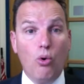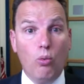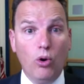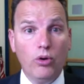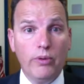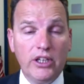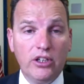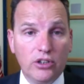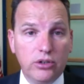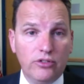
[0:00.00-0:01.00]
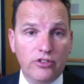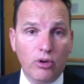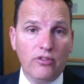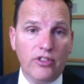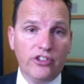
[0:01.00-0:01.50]
So what do we conclude
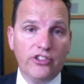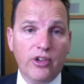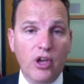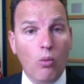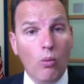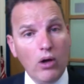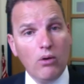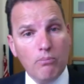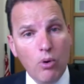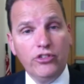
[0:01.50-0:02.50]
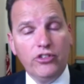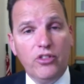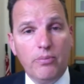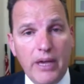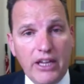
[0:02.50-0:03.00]
from all of this? Well, most of
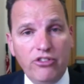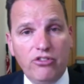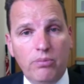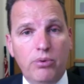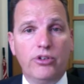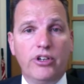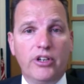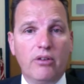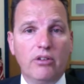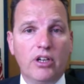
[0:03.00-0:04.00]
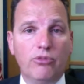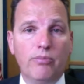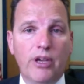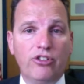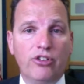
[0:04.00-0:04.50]
the patient-reported outcomes
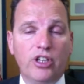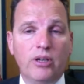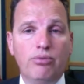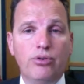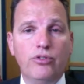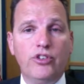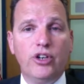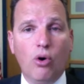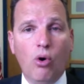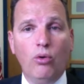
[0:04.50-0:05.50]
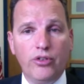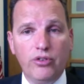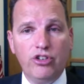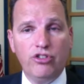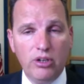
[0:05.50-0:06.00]
measured improved in all
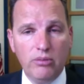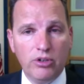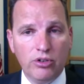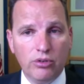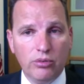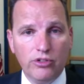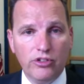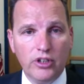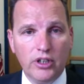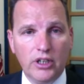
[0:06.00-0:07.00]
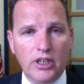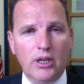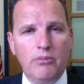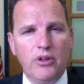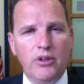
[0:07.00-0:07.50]
3 treatment groups.
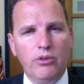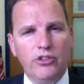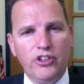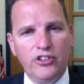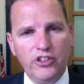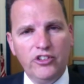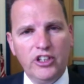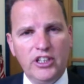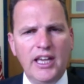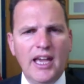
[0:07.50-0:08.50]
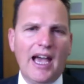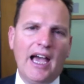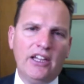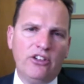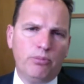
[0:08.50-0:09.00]
but there was statistically
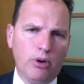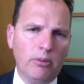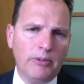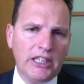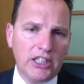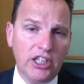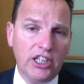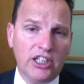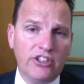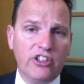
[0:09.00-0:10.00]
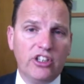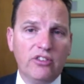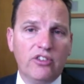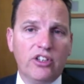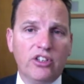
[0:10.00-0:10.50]
and probably clinically
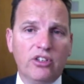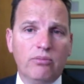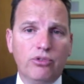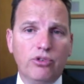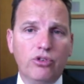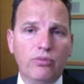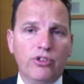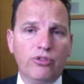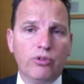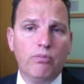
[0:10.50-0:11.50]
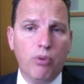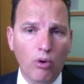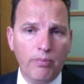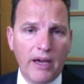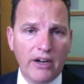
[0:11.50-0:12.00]
significant improvements with both
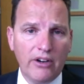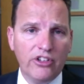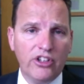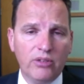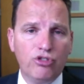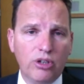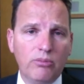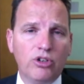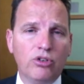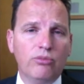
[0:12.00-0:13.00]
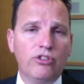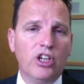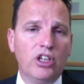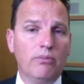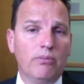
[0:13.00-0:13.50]
baricitinib treatment
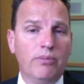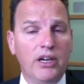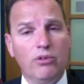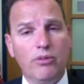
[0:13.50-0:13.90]
groups compared